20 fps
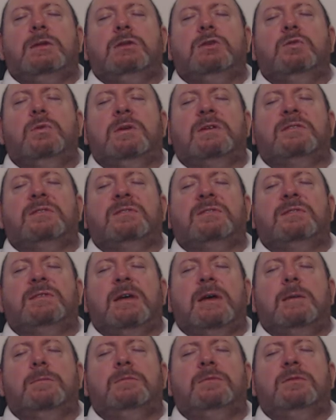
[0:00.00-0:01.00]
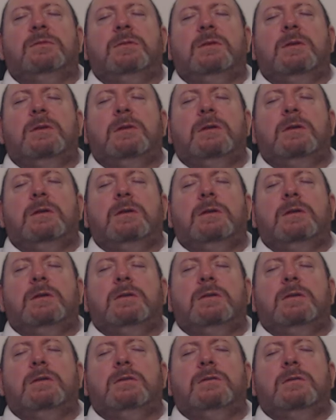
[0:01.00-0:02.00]
You accept
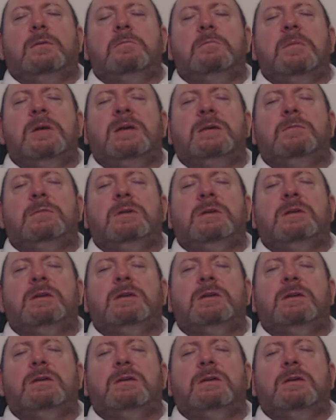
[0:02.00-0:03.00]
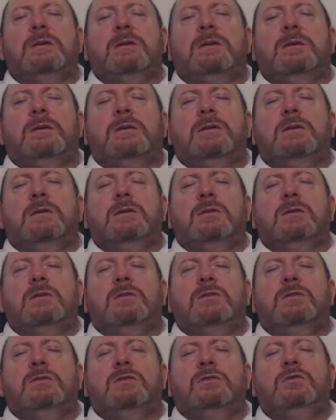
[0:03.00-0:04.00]
that maybe
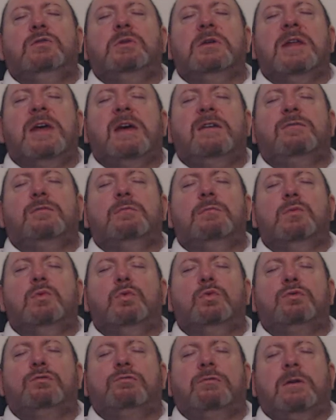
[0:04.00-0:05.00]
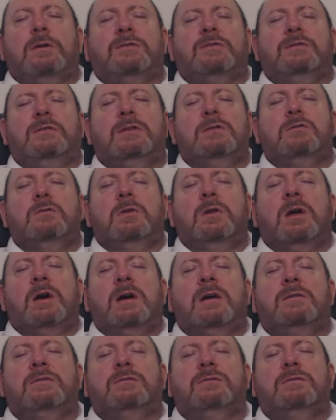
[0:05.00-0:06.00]
you can have more trust in your
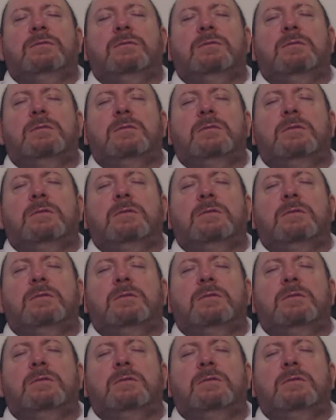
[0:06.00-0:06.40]
life.